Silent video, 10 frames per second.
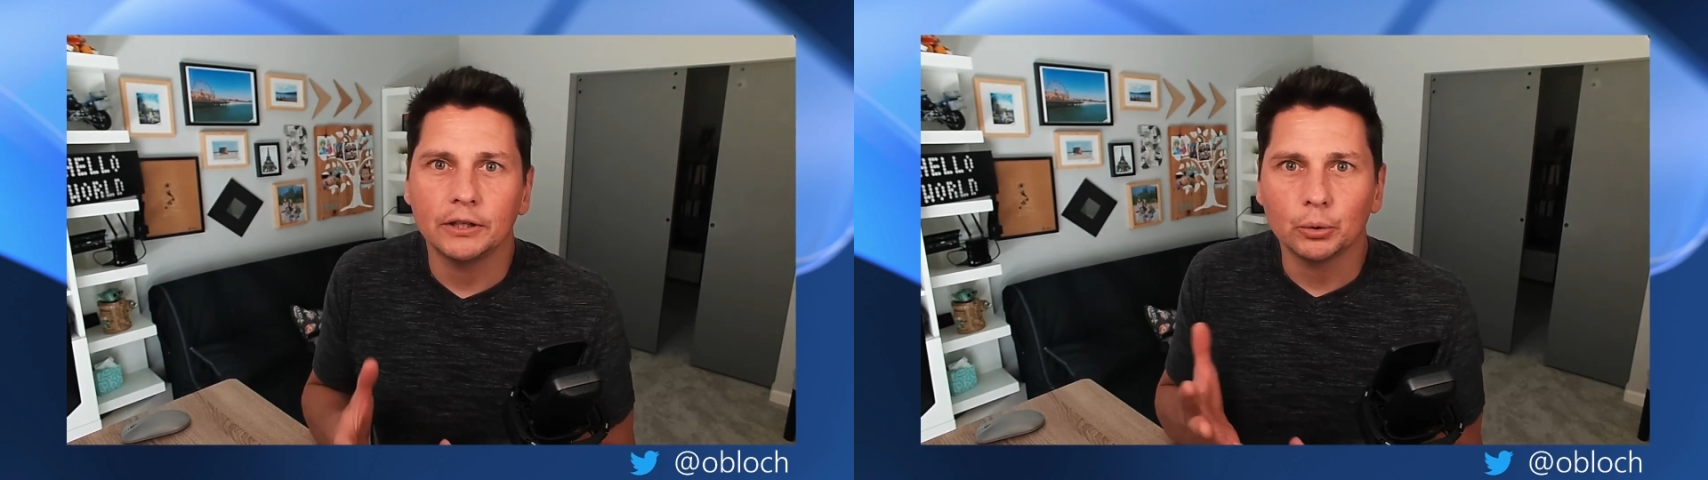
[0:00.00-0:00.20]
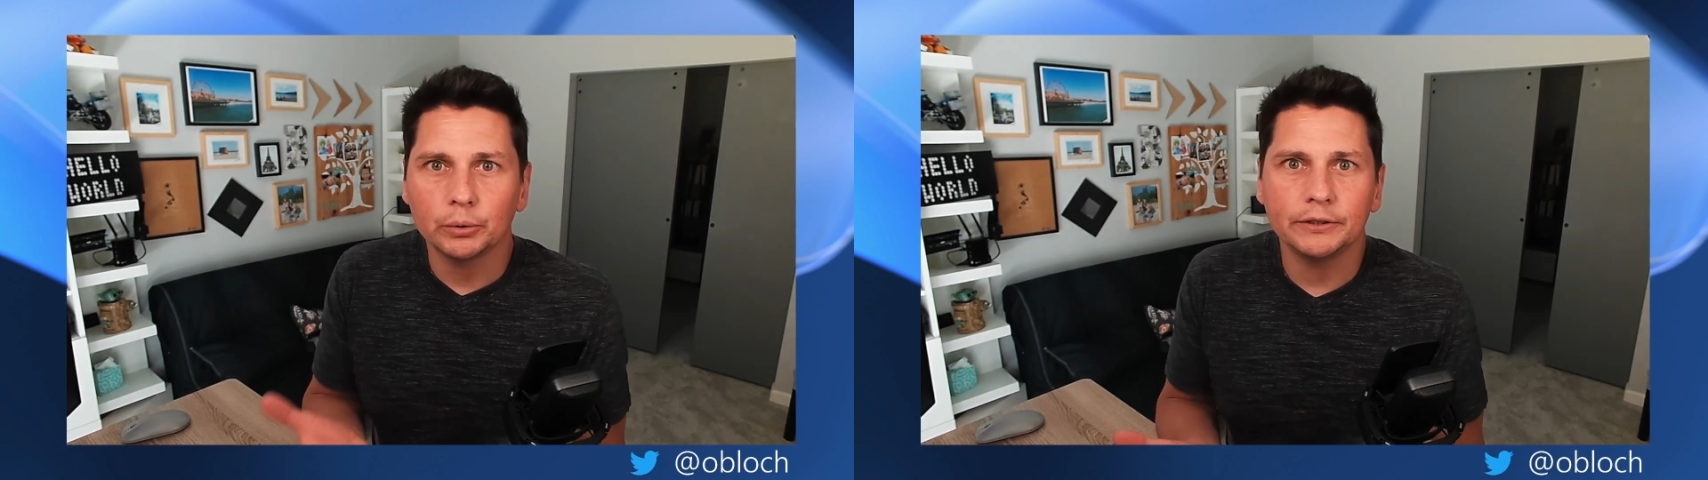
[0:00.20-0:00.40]

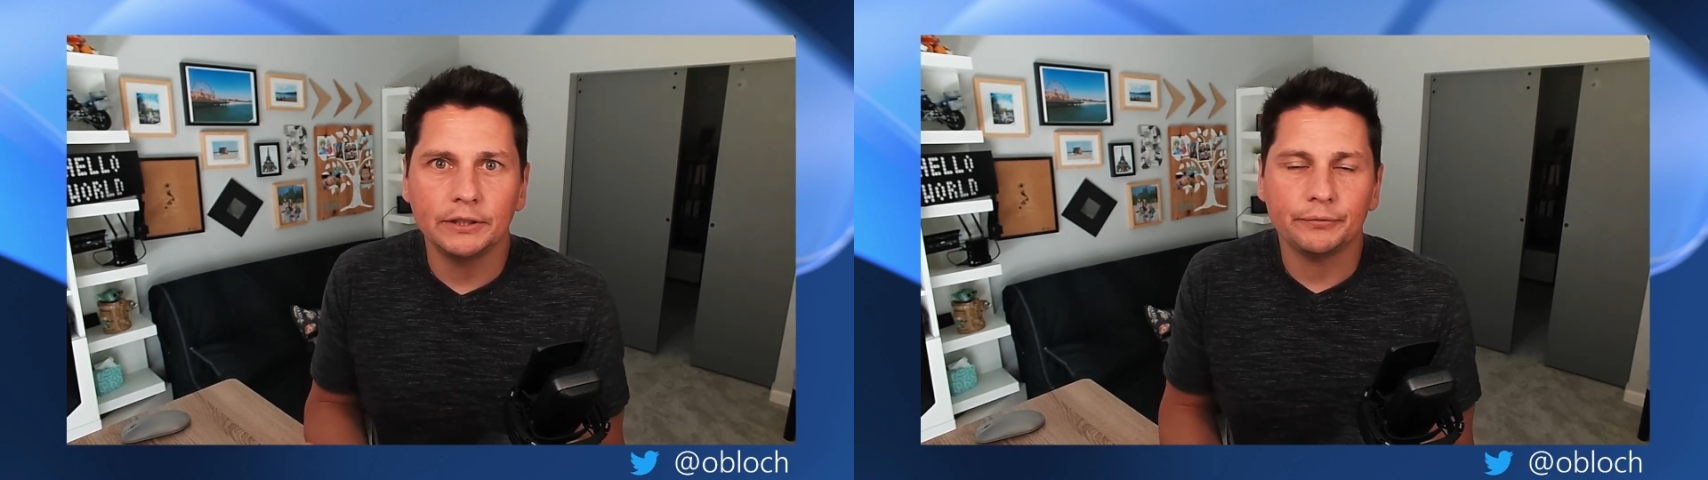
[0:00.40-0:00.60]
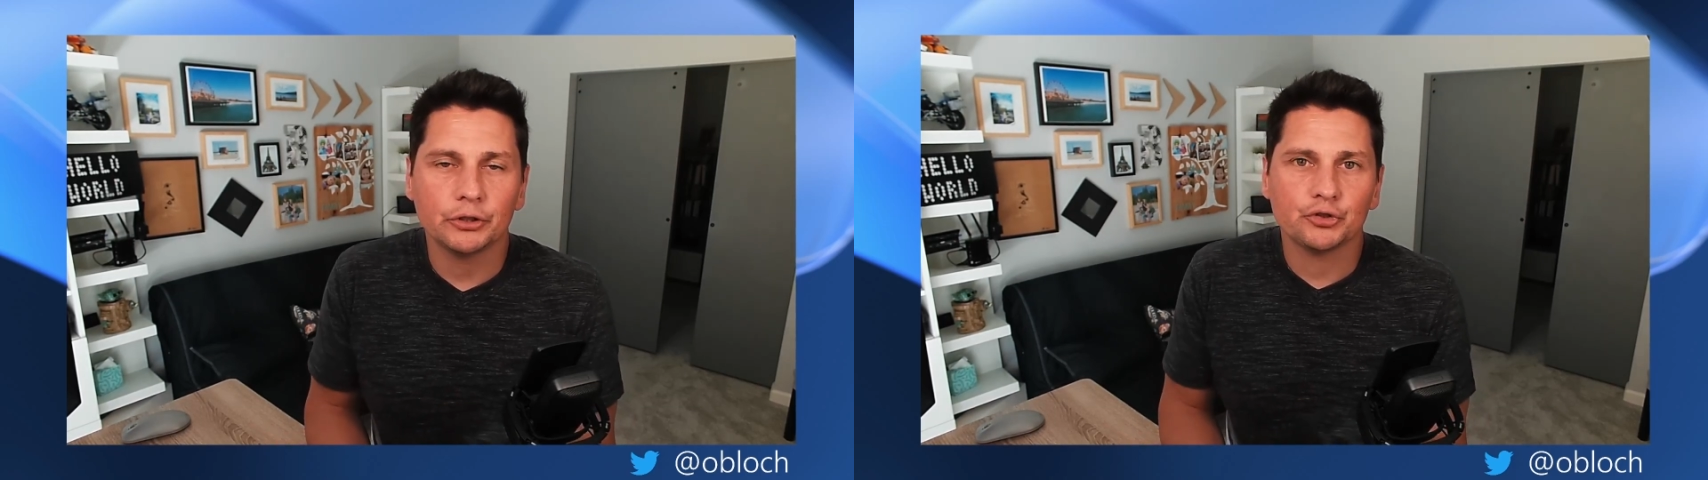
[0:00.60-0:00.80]
and
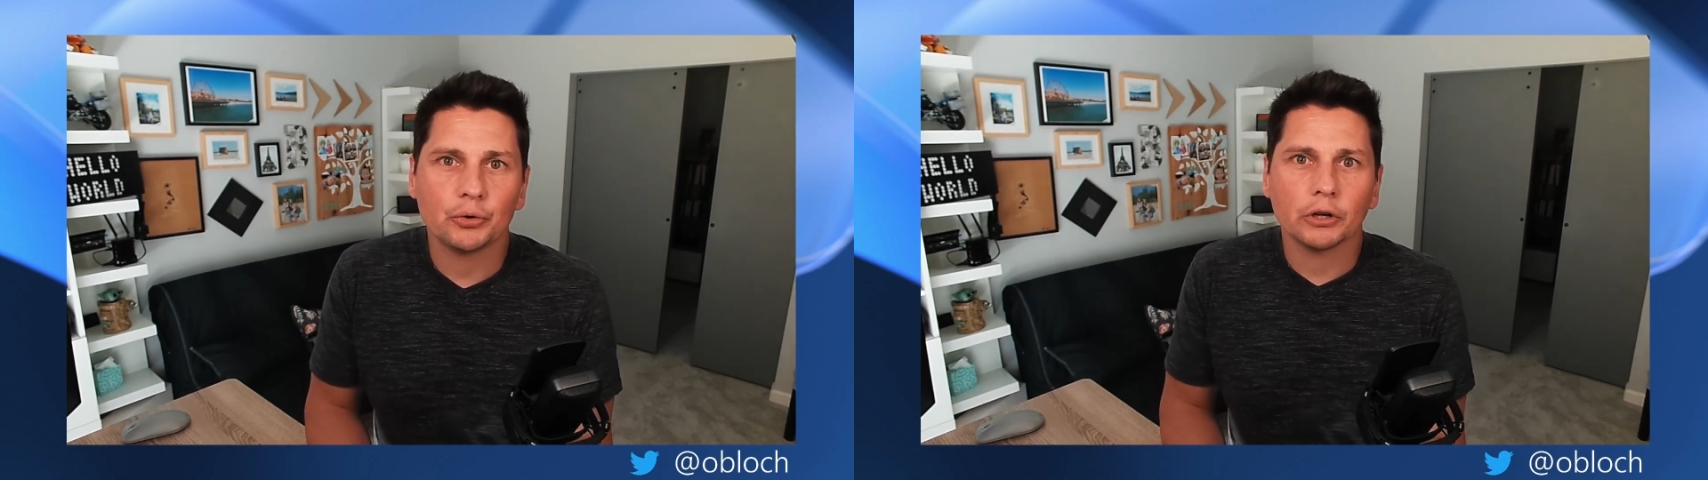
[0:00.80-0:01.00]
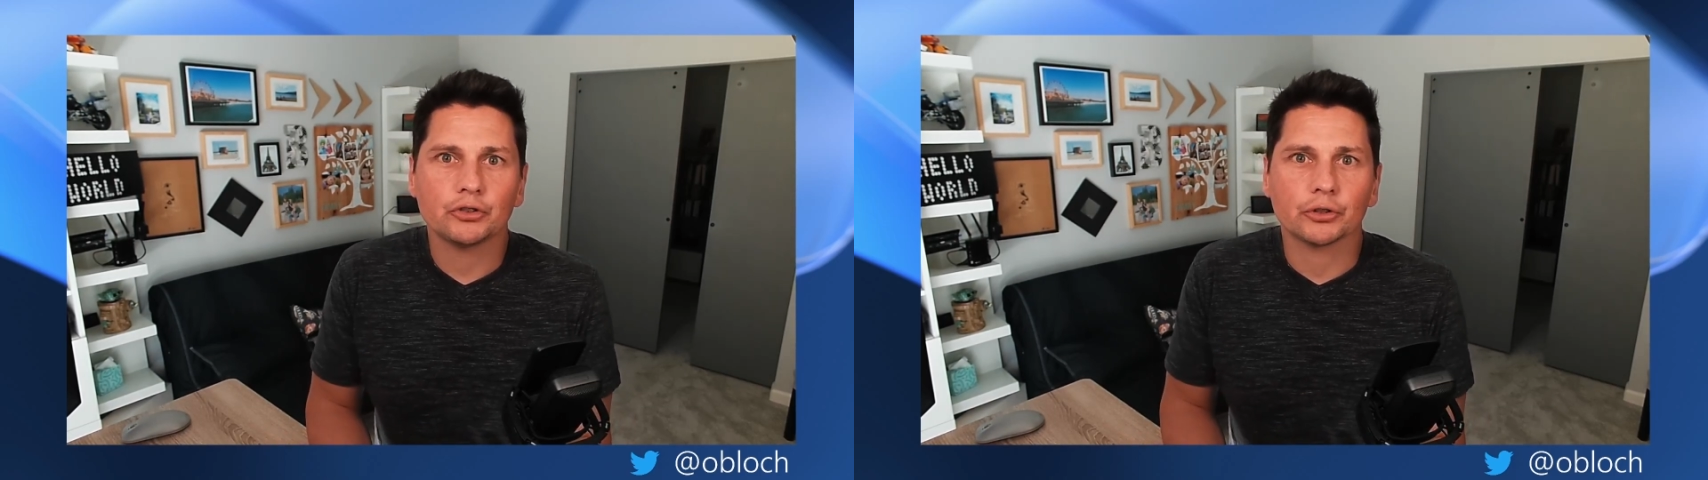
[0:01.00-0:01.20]
OT
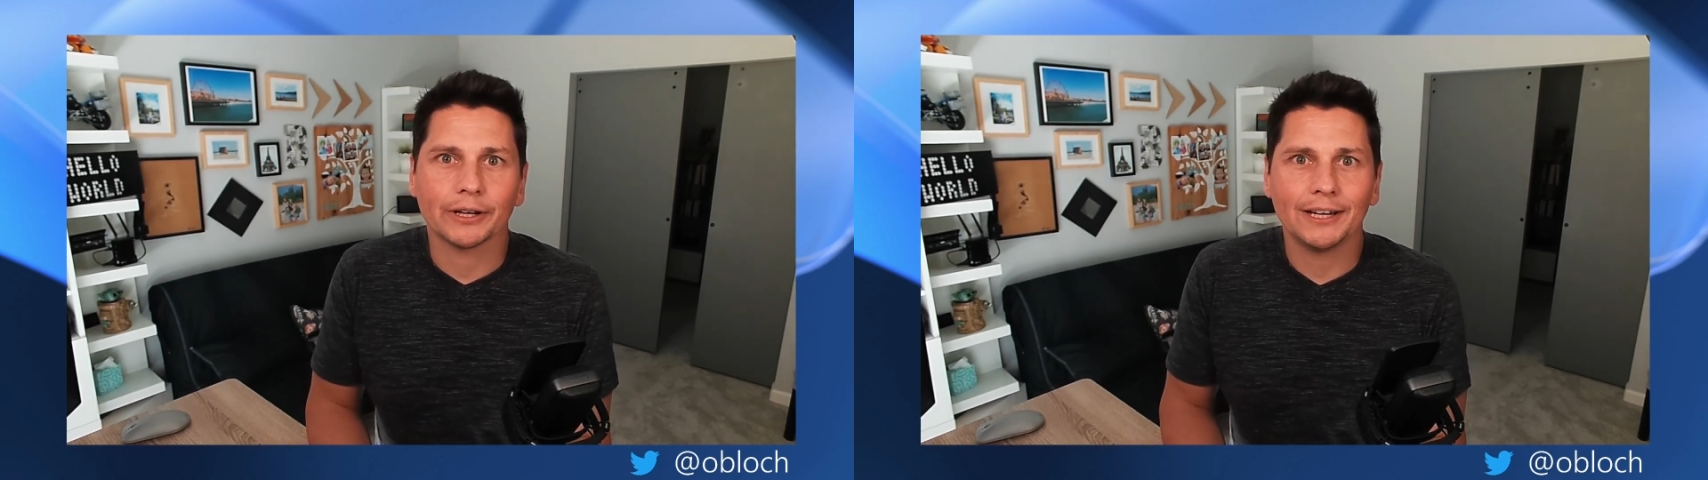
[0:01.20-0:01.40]
infrastructure